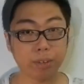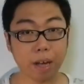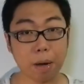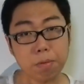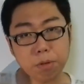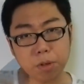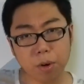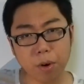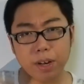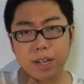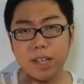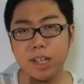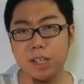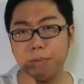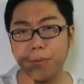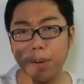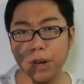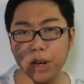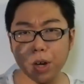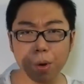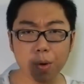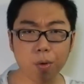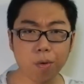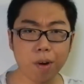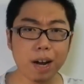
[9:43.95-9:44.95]
I'm sorry this
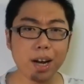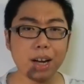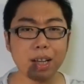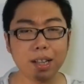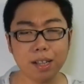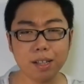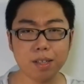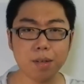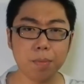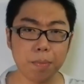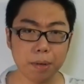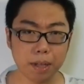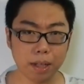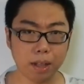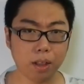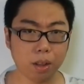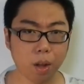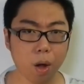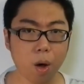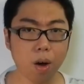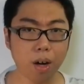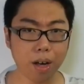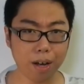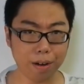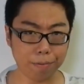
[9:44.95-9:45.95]
video ran a little bit
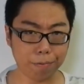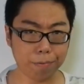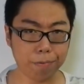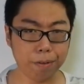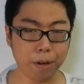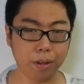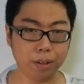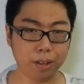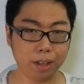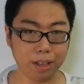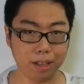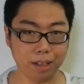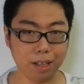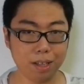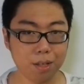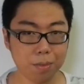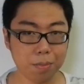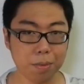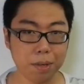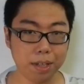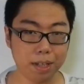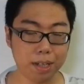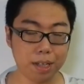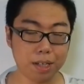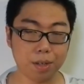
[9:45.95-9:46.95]
long and felt a
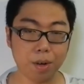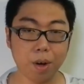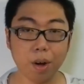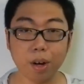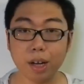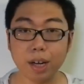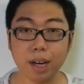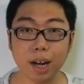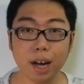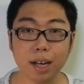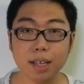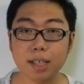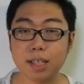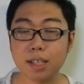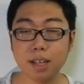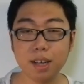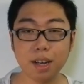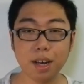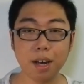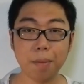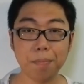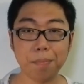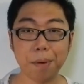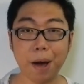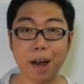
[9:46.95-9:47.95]
little bit disorganized,
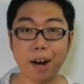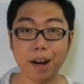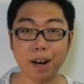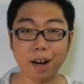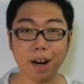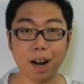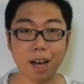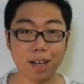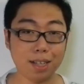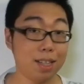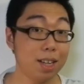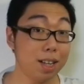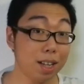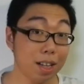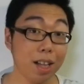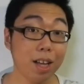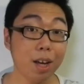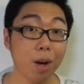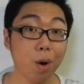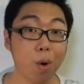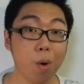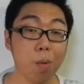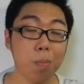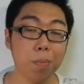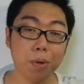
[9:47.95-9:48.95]
but I
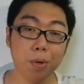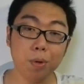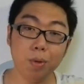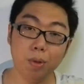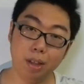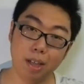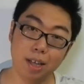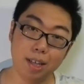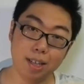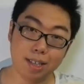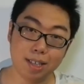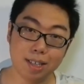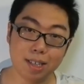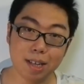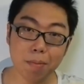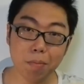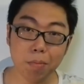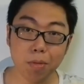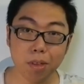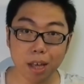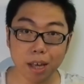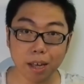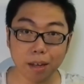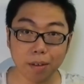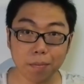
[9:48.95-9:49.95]
certainly hope you learned
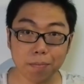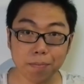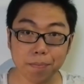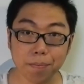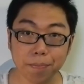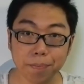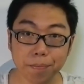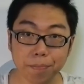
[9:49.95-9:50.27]
something.